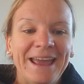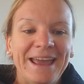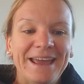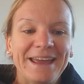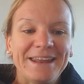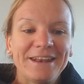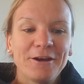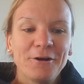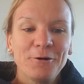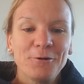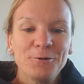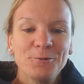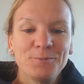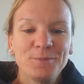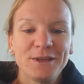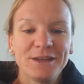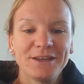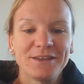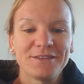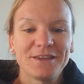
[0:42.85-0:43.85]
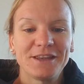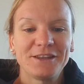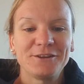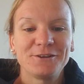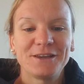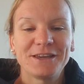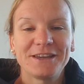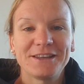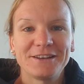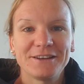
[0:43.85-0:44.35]
and hoping that you
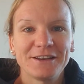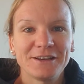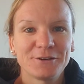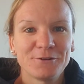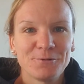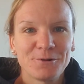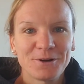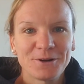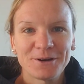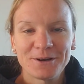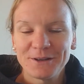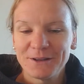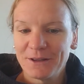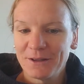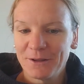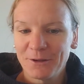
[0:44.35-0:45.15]
can ignore